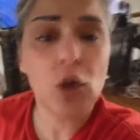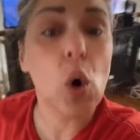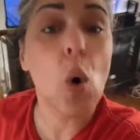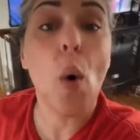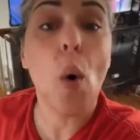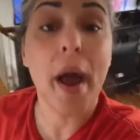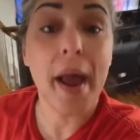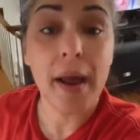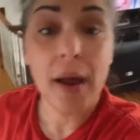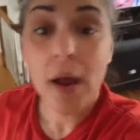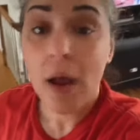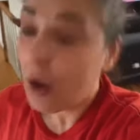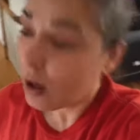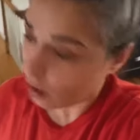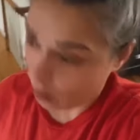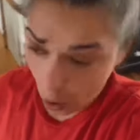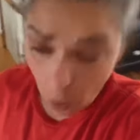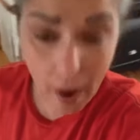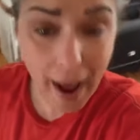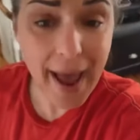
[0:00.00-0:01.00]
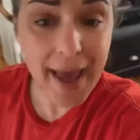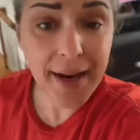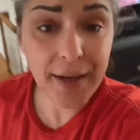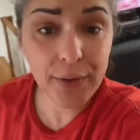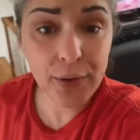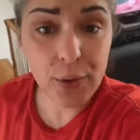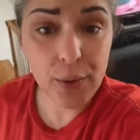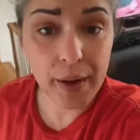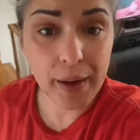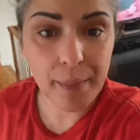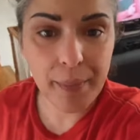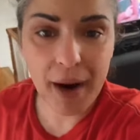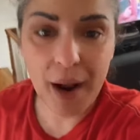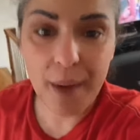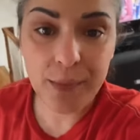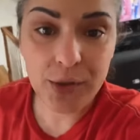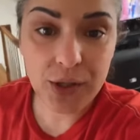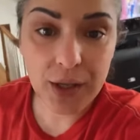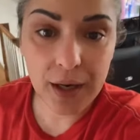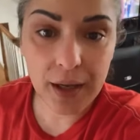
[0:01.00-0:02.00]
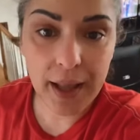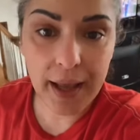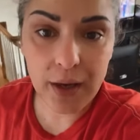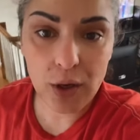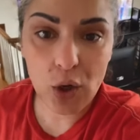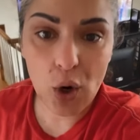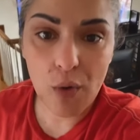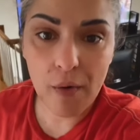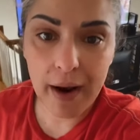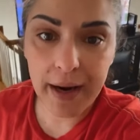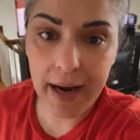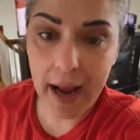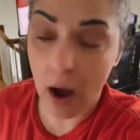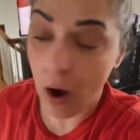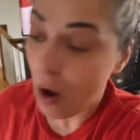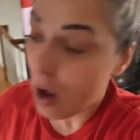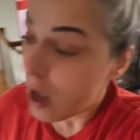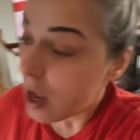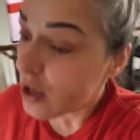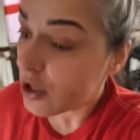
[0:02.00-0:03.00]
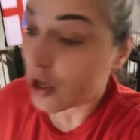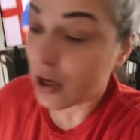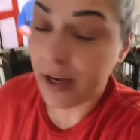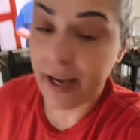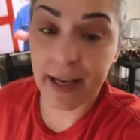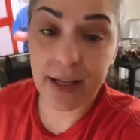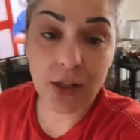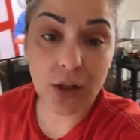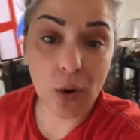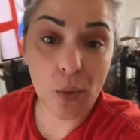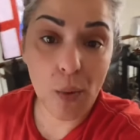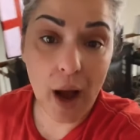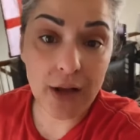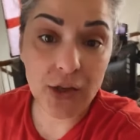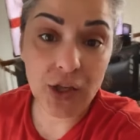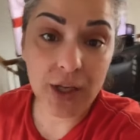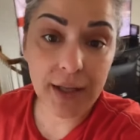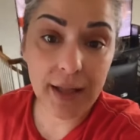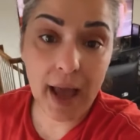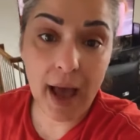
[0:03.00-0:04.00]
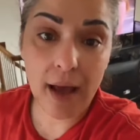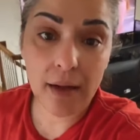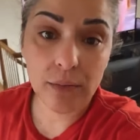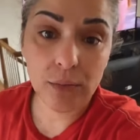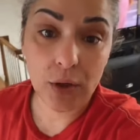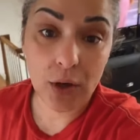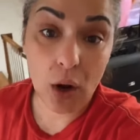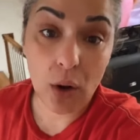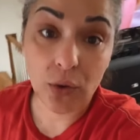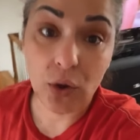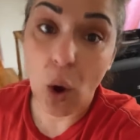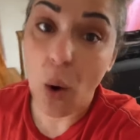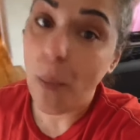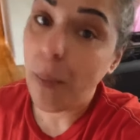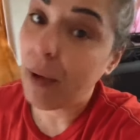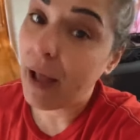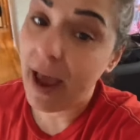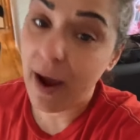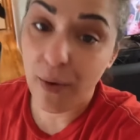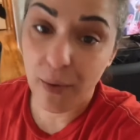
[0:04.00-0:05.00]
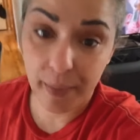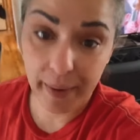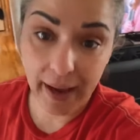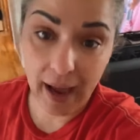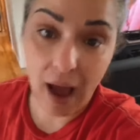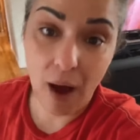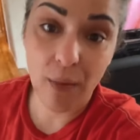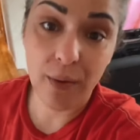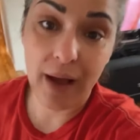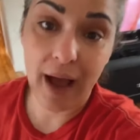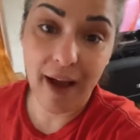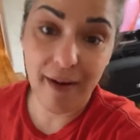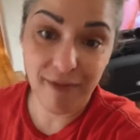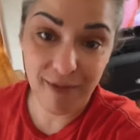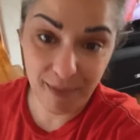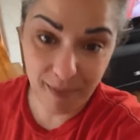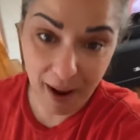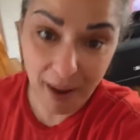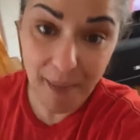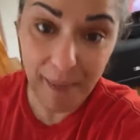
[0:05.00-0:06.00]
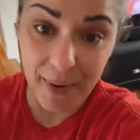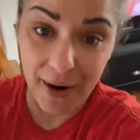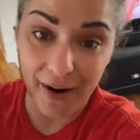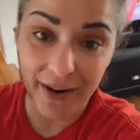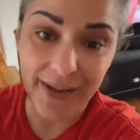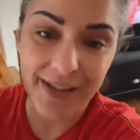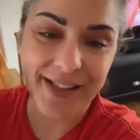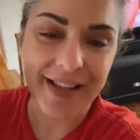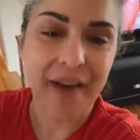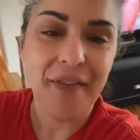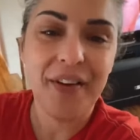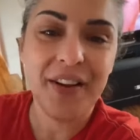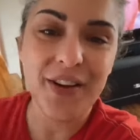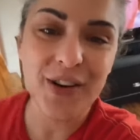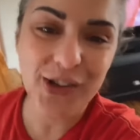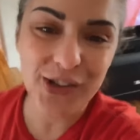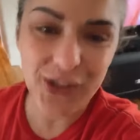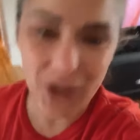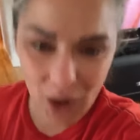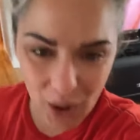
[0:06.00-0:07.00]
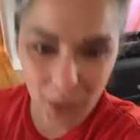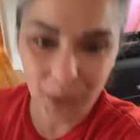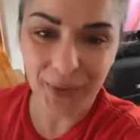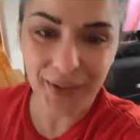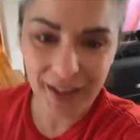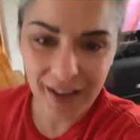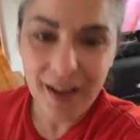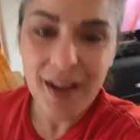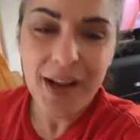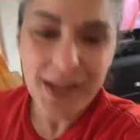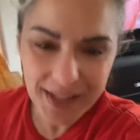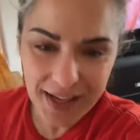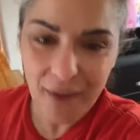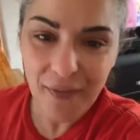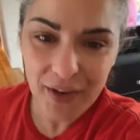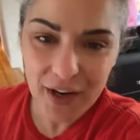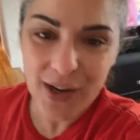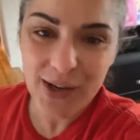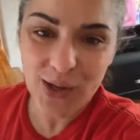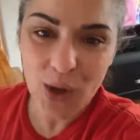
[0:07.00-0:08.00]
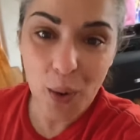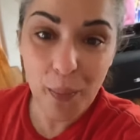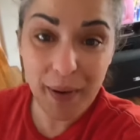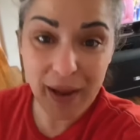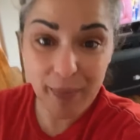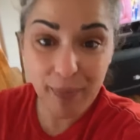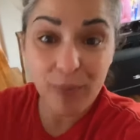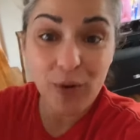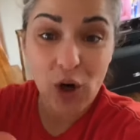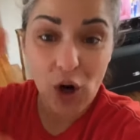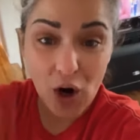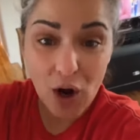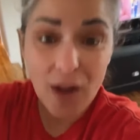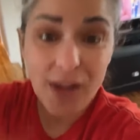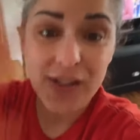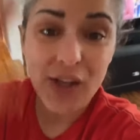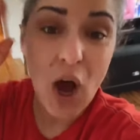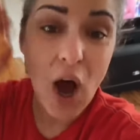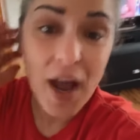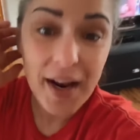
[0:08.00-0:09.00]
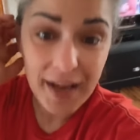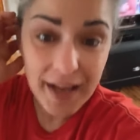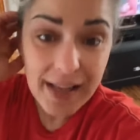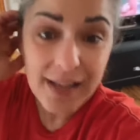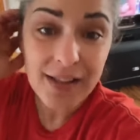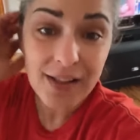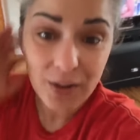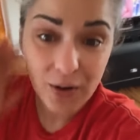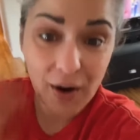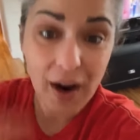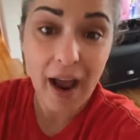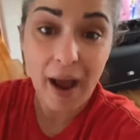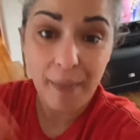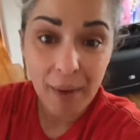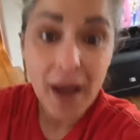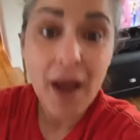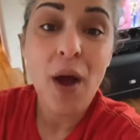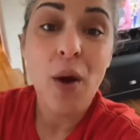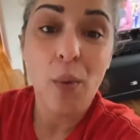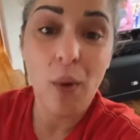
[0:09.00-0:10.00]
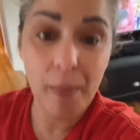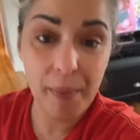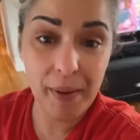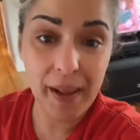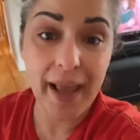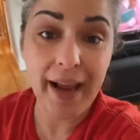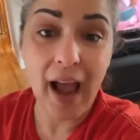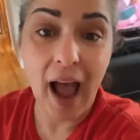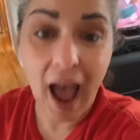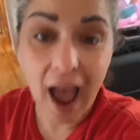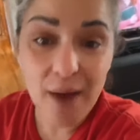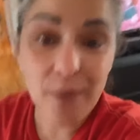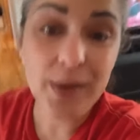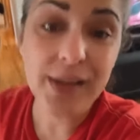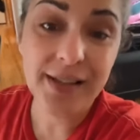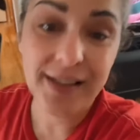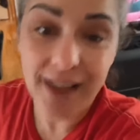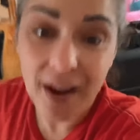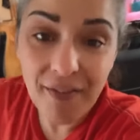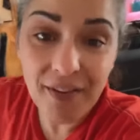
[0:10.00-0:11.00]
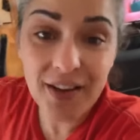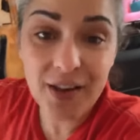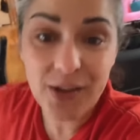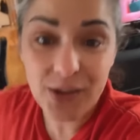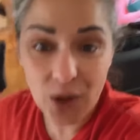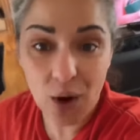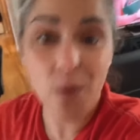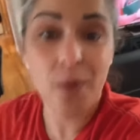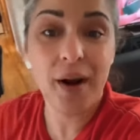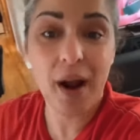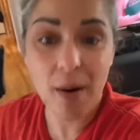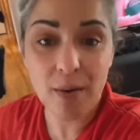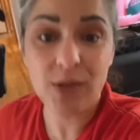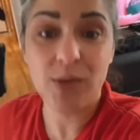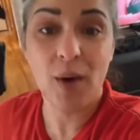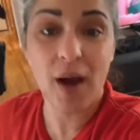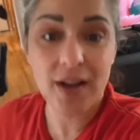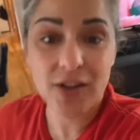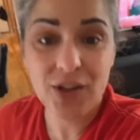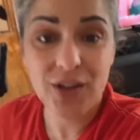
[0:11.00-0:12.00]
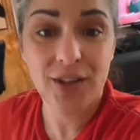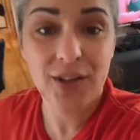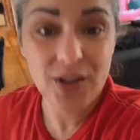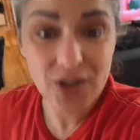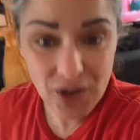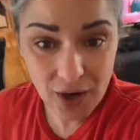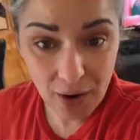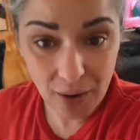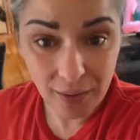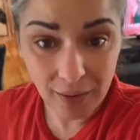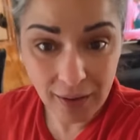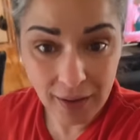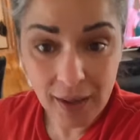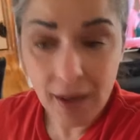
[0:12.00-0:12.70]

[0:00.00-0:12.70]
Go ahead and do it. But I'm just going to let you know right now. Your kids are watching that. You know, don't play with me. I remember 7 years old. 7 years old. Girls on Instagram will be like, I was 7 years old when I was watching your show.